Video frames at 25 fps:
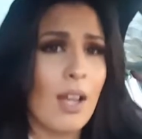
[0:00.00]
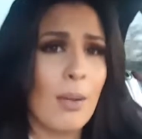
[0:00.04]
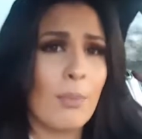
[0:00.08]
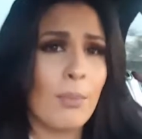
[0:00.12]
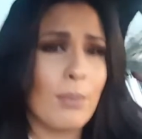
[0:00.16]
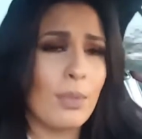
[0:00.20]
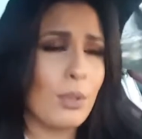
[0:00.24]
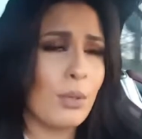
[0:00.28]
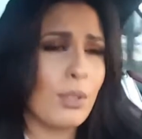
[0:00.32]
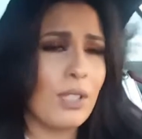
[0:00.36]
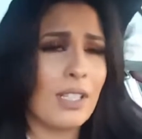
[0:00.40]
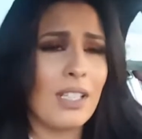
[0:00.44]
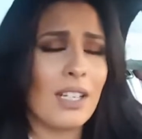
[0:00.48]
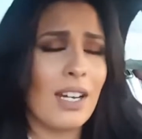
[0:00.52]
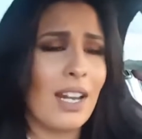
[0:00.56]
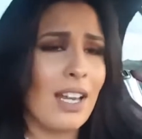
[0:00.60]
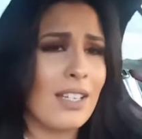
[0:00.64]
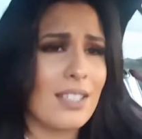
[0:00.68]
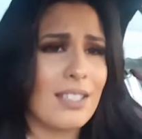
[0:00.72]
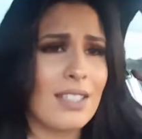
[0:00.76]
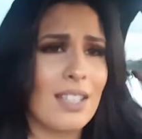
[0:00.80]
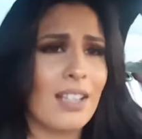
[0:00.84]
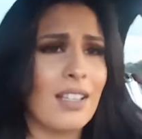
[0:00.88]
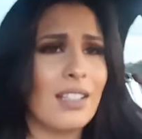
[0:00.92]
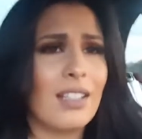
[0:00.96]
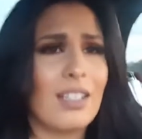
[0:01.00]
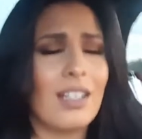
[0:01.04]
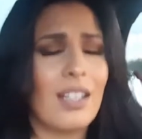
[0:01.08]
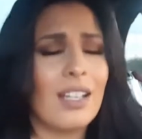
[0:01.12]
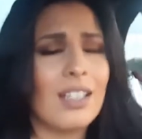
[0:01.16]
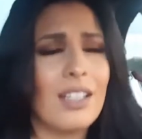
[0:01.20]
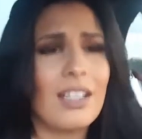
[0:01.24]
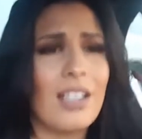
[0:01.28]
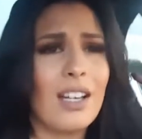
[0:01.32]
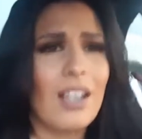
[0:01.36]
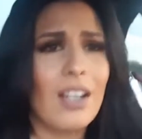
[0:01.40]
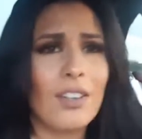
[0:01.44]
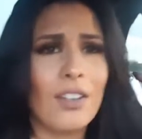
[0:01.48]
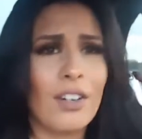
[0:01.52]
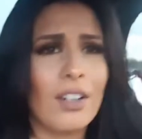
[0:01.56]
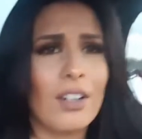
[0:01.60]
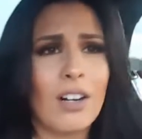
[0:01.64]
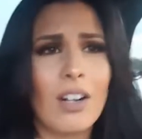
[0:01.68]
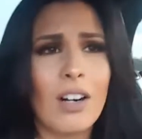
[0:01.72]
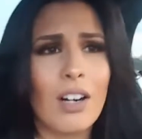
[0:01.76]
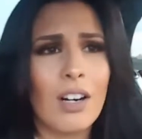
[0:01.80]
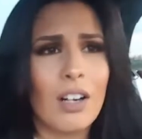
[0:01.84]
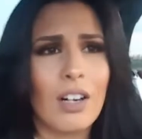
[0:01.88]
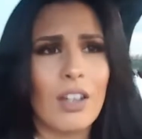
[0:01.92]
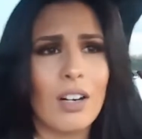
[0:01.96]
between an SL and any other
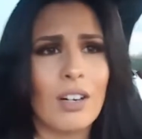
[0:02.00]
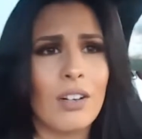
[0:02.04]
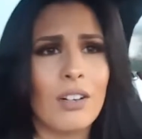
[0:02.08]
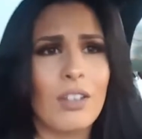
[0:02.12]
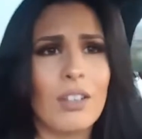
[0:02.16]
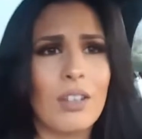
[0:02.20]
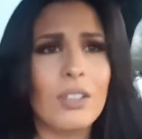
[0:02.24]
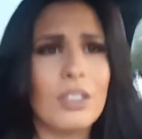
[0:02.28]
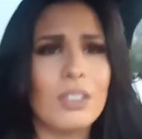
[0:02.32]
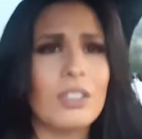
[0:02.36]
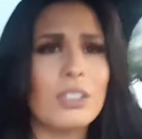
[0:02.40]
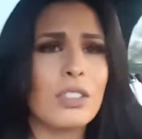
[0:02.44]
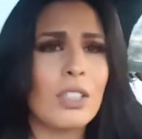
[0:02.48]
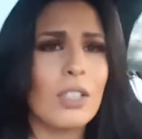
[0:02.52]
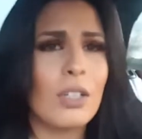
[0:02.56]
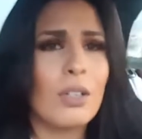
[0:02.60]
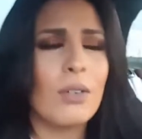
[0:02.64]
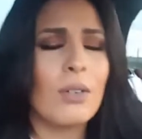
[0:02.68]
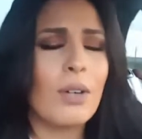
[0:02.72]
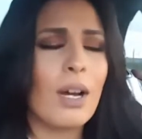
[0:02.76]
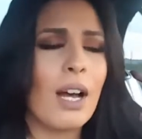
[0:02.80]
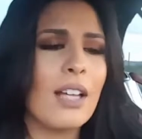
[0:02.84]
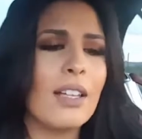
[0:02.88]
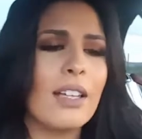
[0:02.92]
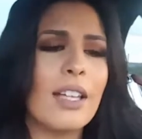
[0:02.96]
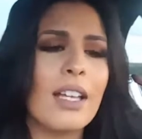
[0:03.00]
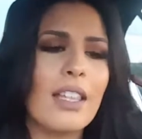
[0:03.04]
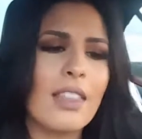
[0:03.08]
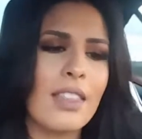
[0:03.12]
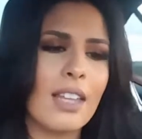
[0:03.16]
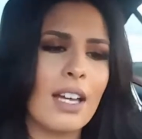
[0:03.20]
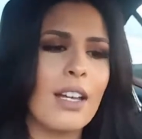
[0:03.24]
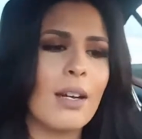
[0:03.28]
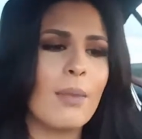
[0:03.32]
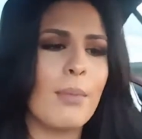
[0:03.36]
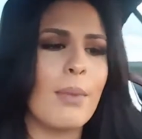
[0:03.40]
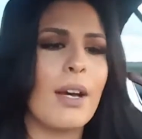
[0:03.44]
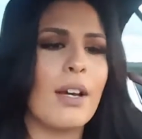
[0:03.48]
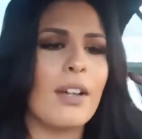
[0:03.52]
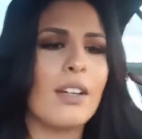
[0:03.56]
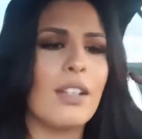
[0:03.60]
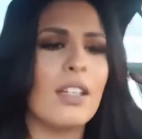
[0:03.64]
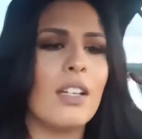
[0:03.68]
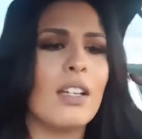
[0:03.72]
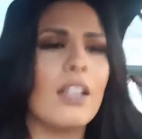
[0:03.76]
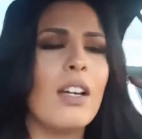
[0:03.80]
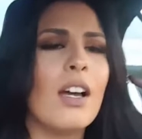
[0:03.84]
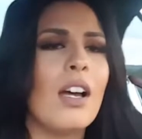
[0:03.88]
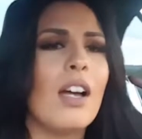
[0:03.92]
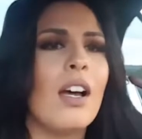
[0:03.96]
car. So I like that about it.